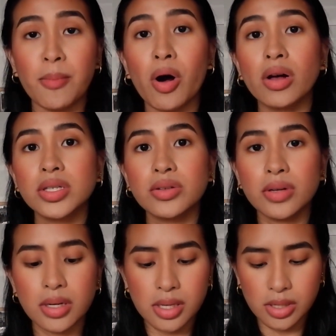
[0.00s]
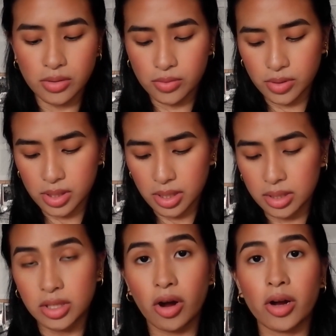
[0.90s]
I'm also gonna use a
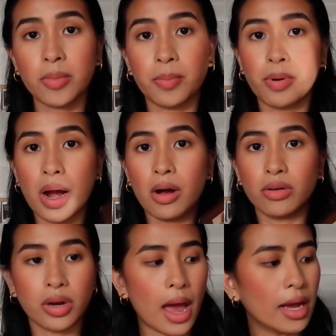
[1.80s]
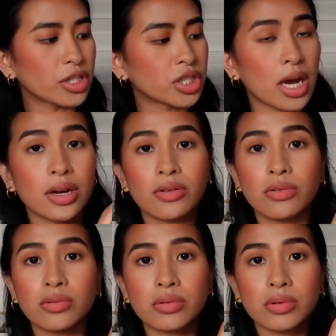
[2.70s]
dark brown
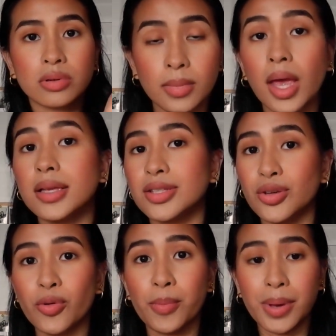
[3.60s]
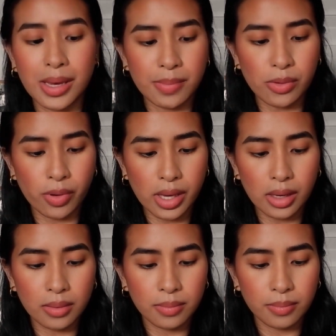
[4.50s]
eyeshadow and do a baby wing.